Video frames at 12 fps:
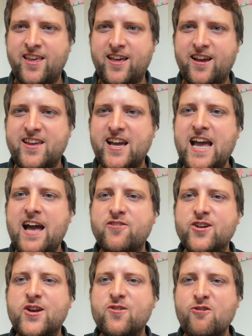Okay, have
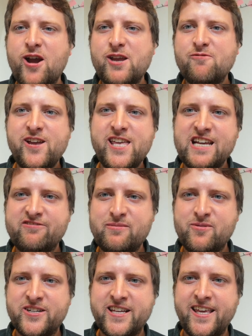a great week,
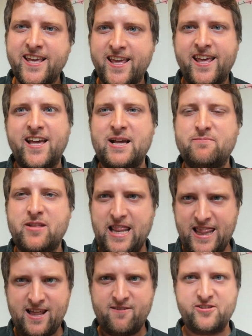everybody. Um,
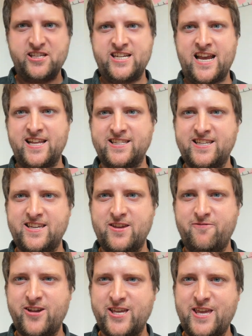lovely chatting to you.
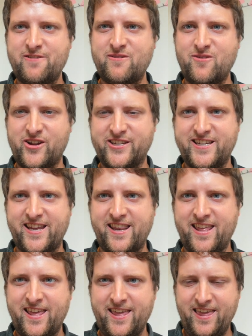Thank you for watching.
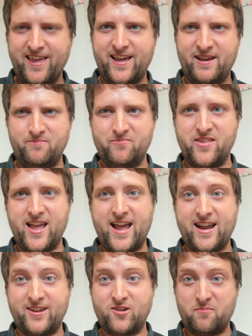Um,
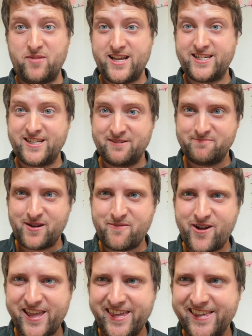and God bless. Bye
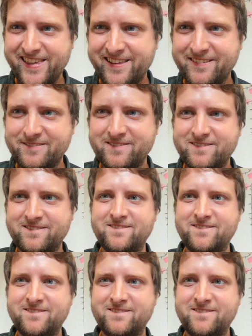bye.